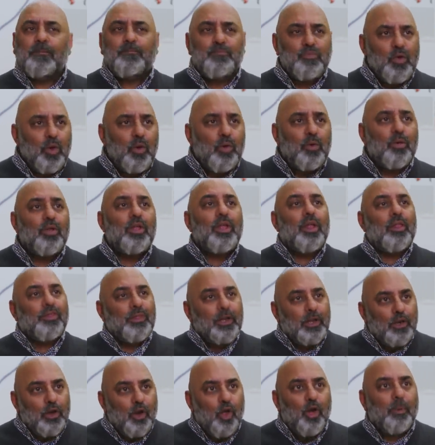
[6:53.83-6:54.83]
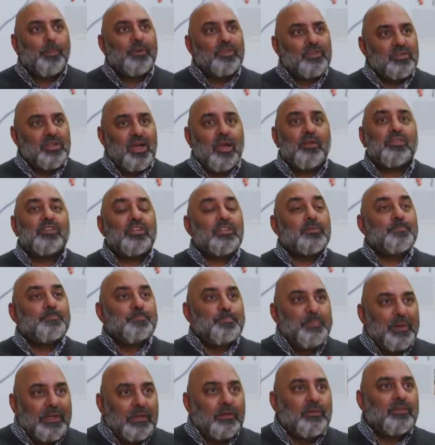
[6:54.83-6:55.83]
no, the global south has
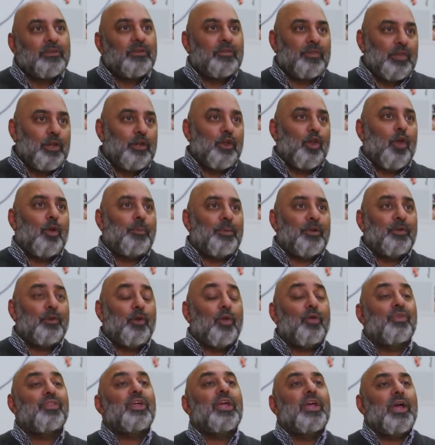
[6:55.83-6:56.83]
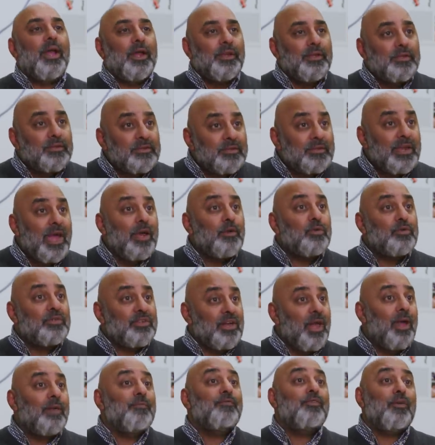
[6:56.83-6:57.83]
built the global north and it's now
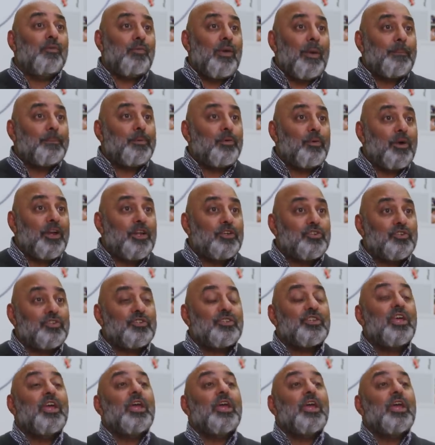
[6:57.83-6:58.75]
time for reparations.